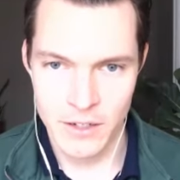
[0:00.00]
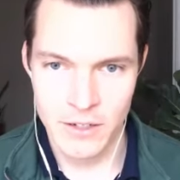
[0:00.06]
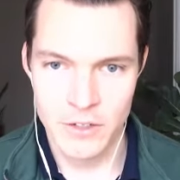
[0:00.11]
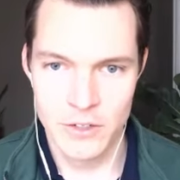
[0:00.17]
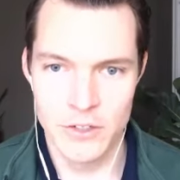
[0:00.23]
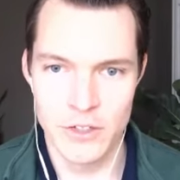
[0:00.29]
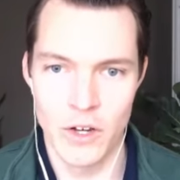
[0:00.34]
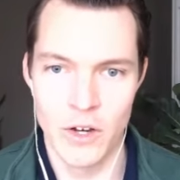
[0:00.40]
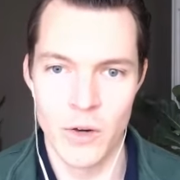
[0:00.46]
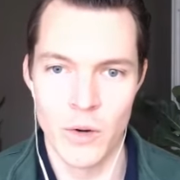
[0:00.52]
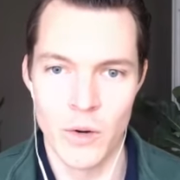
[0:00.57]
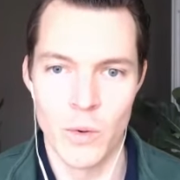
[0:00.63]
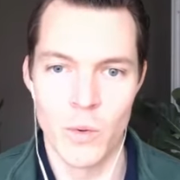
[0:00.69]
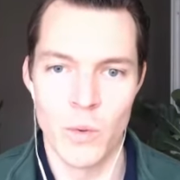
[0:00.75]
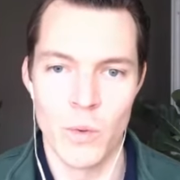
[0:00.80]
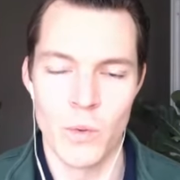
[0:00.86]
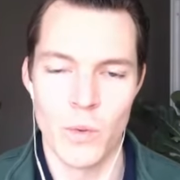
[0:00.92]

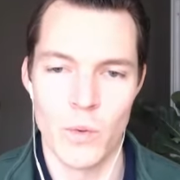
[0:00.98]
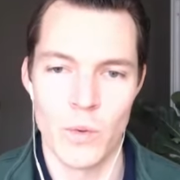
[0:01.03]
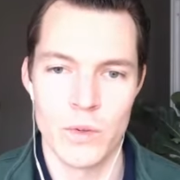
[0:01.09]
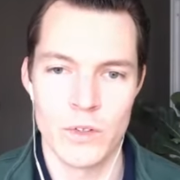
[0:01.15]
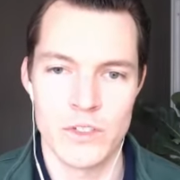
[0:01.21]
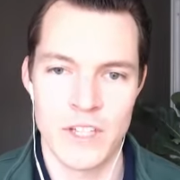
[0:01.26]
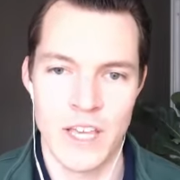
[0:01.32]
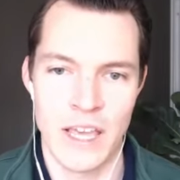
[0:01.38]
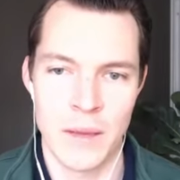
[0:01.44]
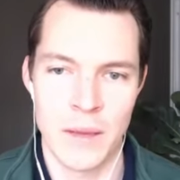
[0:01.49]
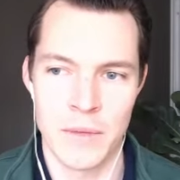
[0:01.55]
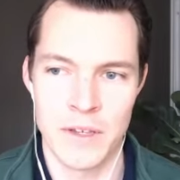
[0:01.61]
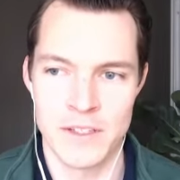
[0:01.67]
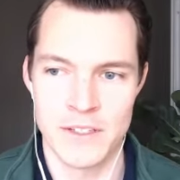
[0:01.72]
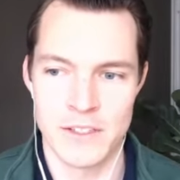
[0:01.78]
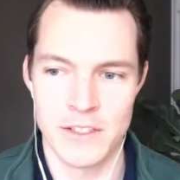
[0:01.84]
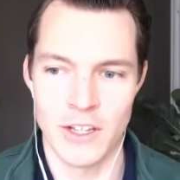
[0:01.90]
so same
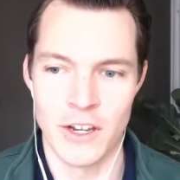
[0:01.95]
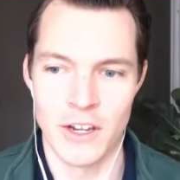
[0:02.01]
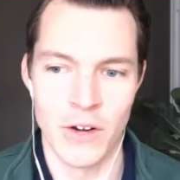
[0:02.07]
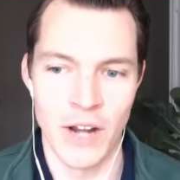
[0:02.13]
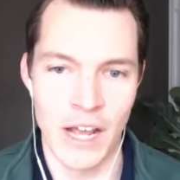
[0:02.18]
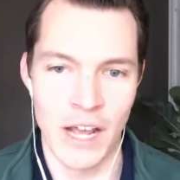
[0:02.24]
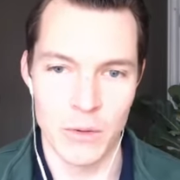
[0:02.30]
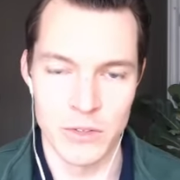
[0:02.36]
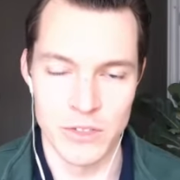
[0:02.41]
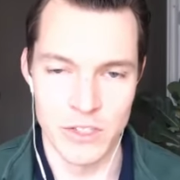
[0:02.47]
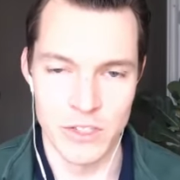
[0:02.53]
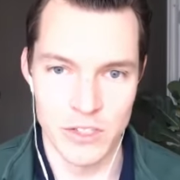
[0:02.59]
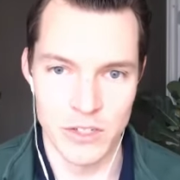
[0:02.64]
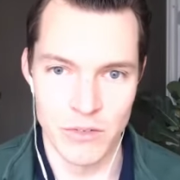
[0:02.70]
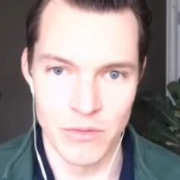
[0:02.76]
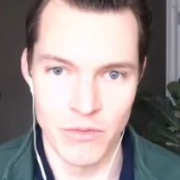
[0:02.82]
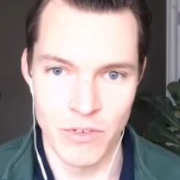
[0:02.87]
as you know an
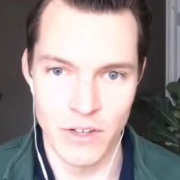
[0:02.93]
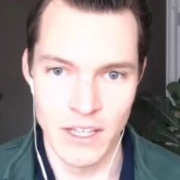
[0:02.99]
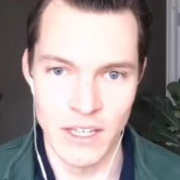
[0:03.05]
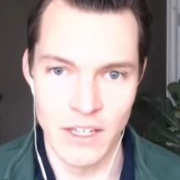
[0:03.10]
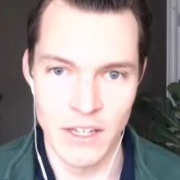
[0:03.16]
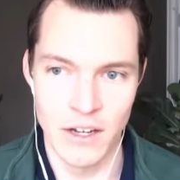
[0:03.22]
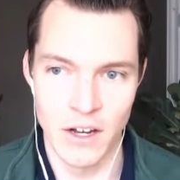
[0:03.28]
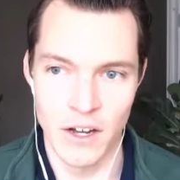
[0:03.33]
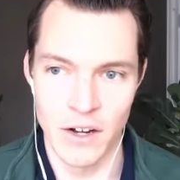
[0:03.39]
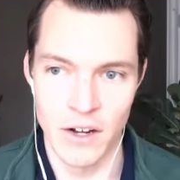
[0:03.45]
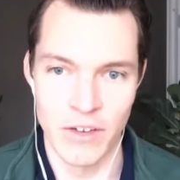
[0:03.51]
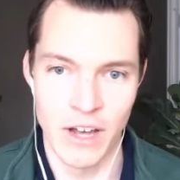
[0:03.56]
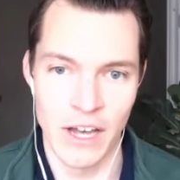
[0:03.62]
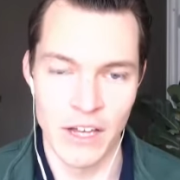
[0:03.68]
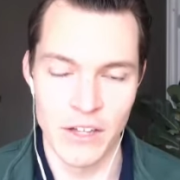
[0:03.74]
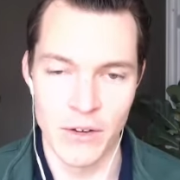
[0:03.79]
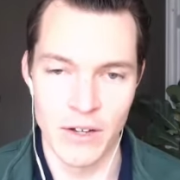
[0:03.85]
acquisition fee on a
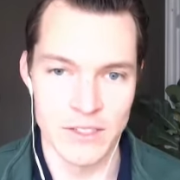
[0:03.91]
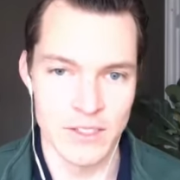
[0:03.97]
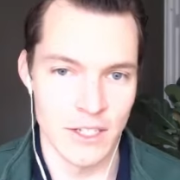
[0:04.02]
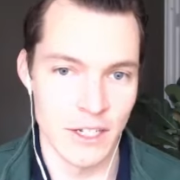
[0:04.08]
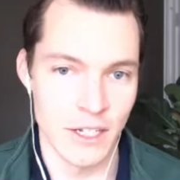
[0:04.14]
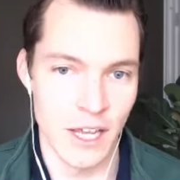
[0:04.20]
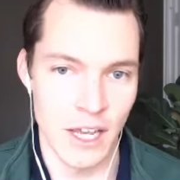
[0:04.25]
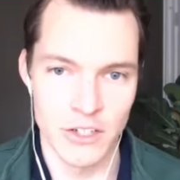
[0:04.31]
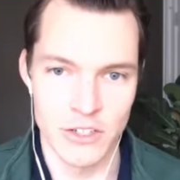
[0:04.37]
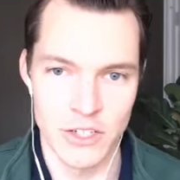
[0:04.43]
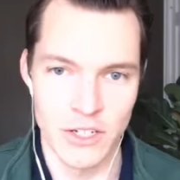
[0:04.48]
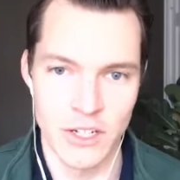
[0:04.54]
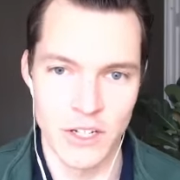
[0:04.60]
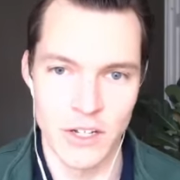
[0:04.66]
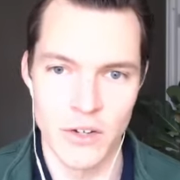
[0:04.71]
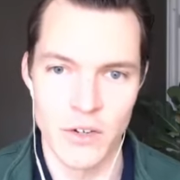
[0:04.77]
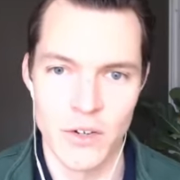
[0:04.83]
value add syndication
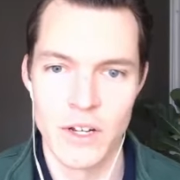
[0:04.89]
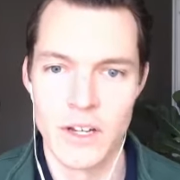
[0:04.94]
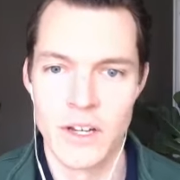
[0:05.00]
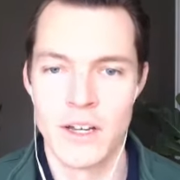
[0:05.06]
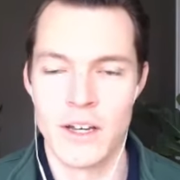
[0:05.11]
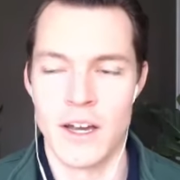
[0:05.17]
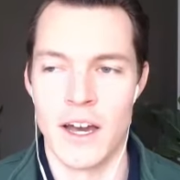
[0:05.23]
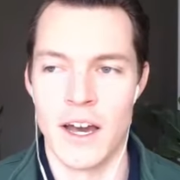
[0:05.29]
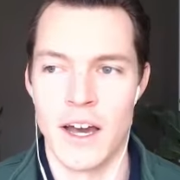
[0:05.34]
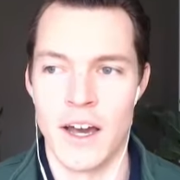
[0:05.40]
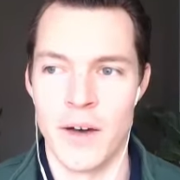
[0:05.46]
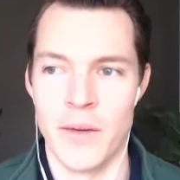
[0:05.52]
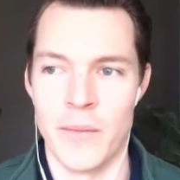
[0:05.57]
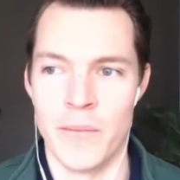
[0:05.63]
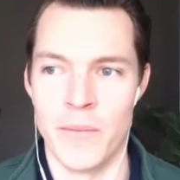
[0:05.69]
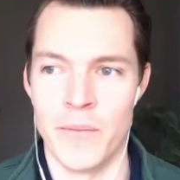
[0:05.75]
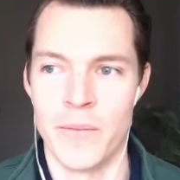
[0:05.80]
deal.
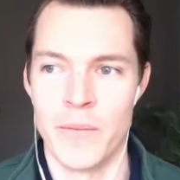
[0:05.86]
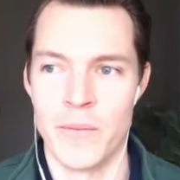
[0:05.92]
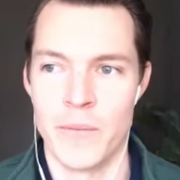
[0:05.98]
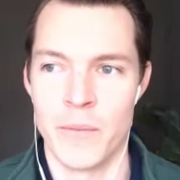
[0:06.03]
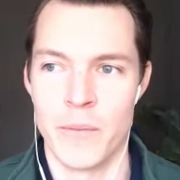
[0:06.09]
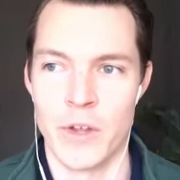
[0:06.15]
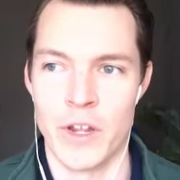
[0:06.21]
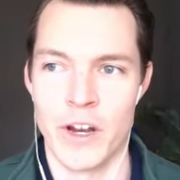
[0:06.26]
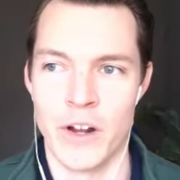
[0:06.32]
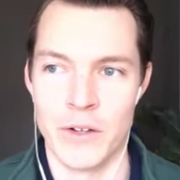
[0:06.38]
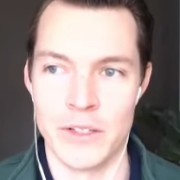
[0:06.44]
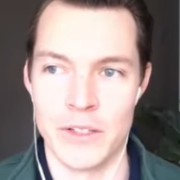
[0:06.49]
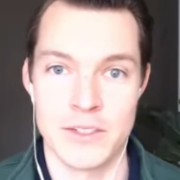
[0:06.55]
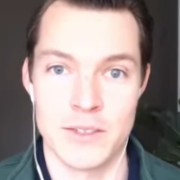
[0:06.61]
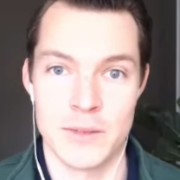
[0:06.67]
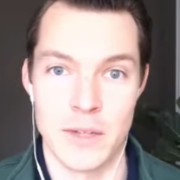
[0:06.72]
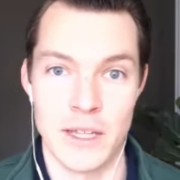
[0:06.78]
Um, you know
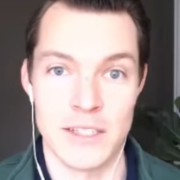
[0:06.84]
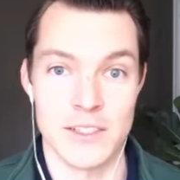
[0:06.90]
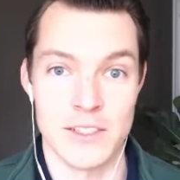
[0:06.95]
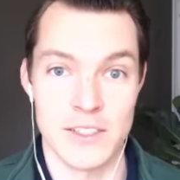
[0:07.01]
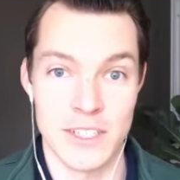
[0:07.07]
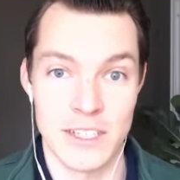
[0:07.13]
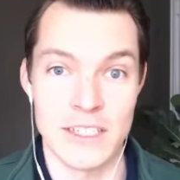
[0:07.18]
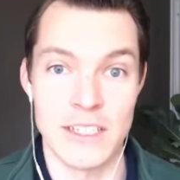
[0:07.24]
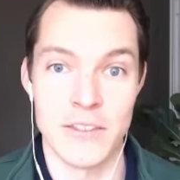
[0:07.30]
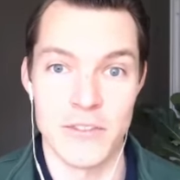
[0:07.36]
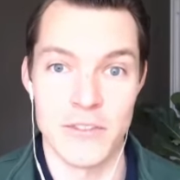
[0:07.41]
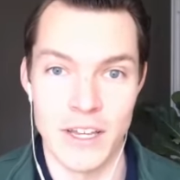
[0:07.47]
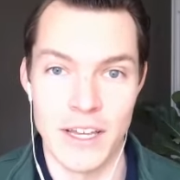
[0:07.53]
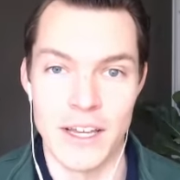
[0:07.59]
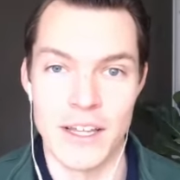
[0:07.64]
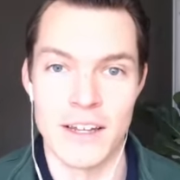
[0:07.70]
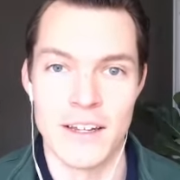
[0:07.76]
it's it's
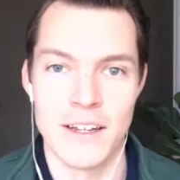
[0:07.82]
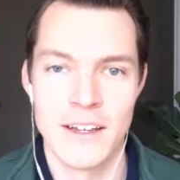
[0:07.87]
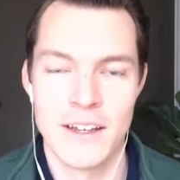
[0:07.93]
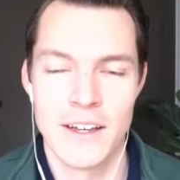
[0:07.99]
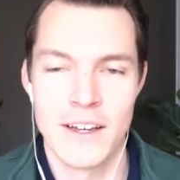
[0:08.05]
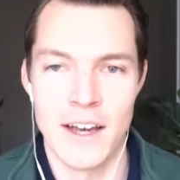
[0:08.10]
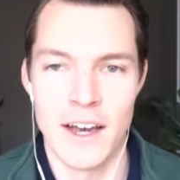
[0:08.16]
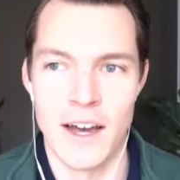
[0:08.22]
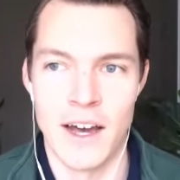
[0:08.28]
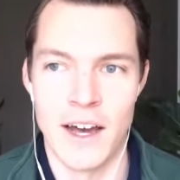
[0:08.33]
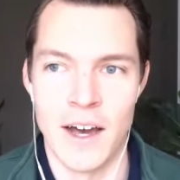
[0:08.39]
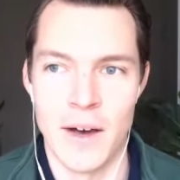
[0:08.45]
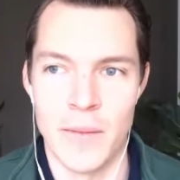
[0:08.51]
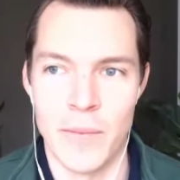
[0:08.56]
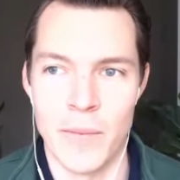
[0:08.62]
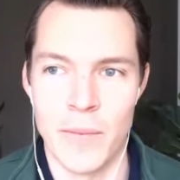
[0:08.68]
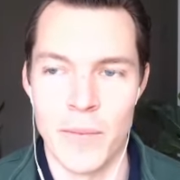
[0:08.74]
significant,
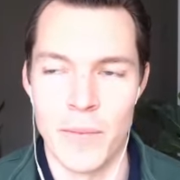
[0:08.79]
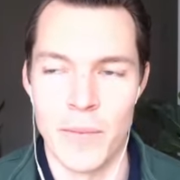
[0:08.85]
um,